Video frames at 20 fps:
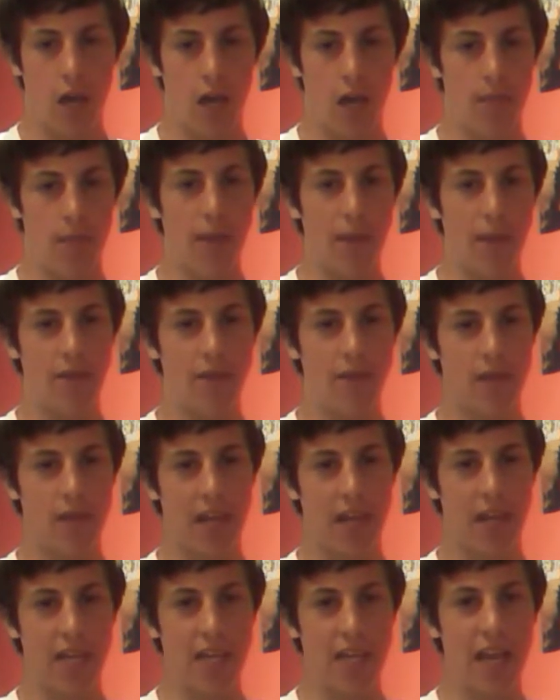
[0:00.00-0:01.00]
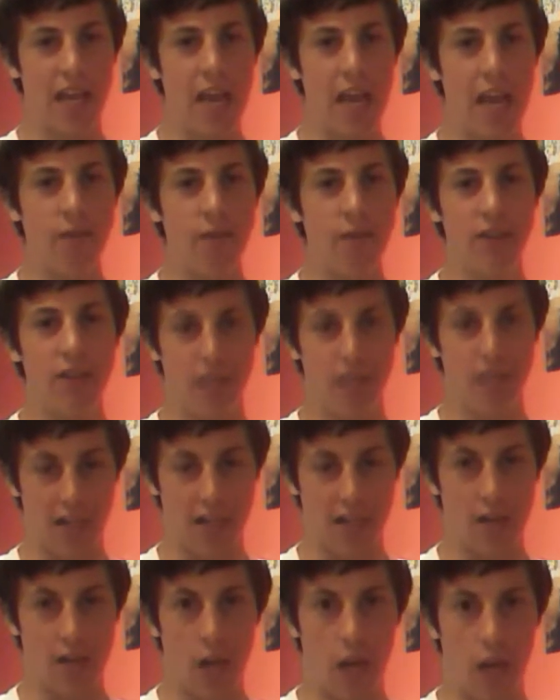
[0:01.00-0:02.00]
Basically,
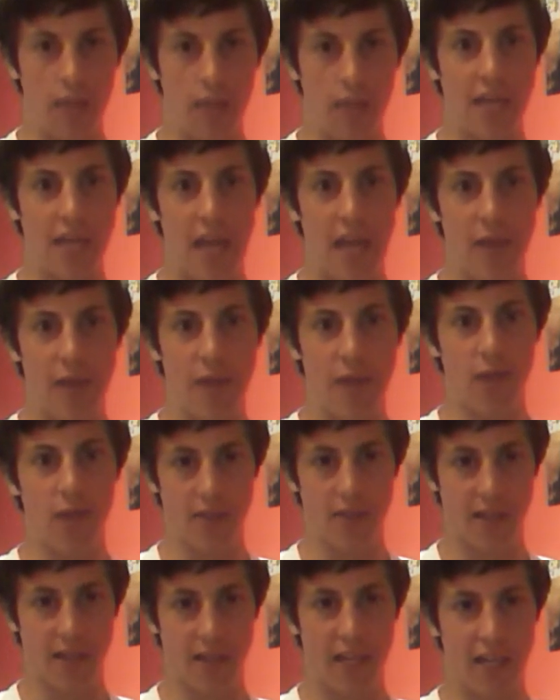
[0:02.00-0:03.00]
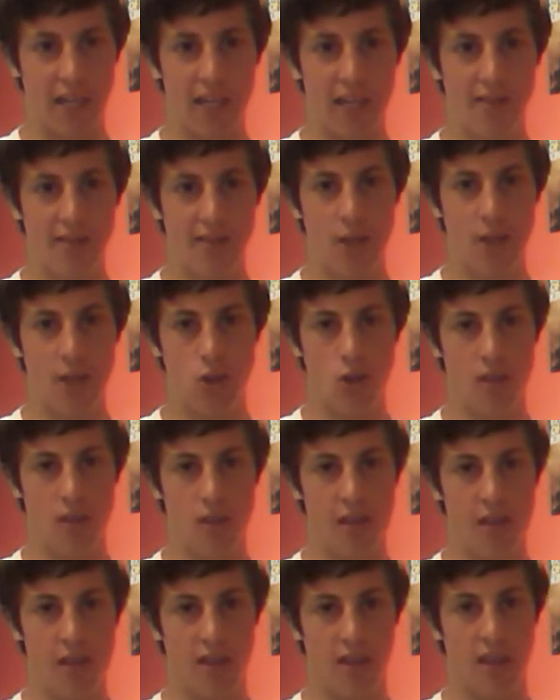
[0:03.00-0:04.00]
everything Heath Ledger
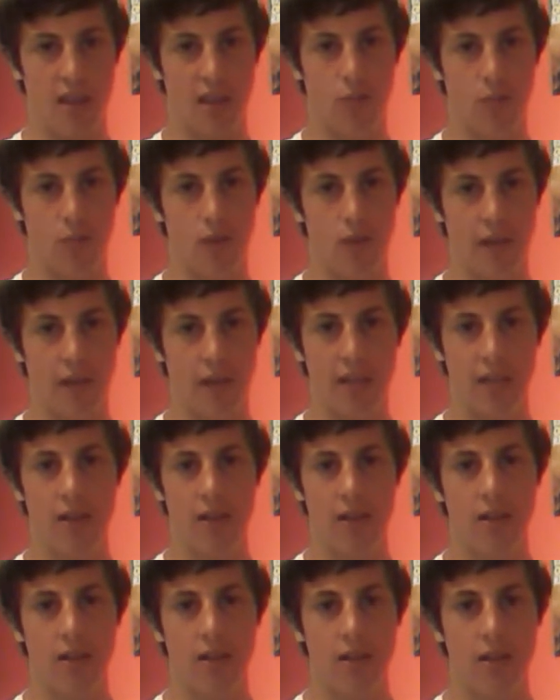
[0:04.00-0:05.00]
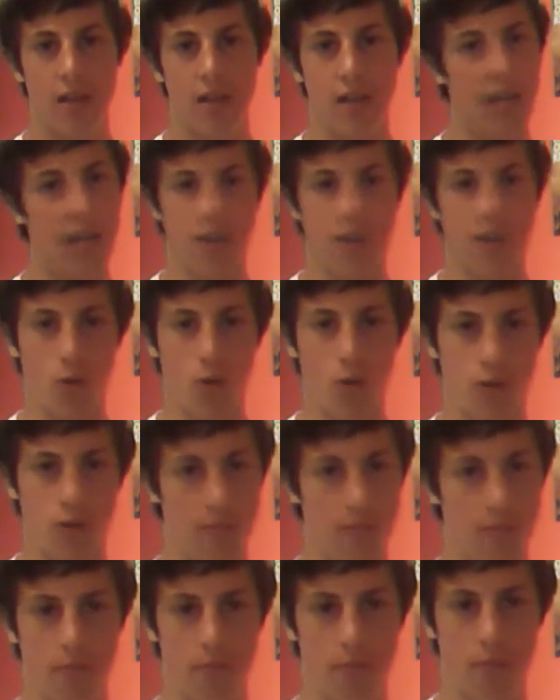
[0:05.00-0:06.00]
says in this movie is
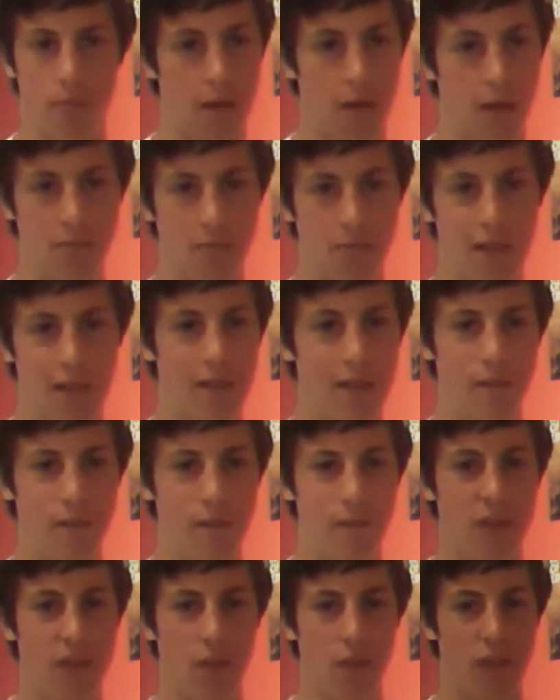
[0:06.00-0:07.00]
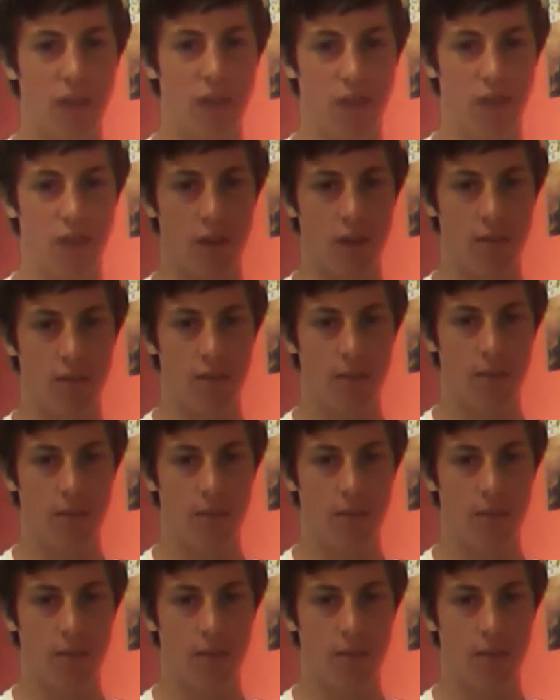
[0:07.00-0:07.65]
awesome. But here's a few of my favourites.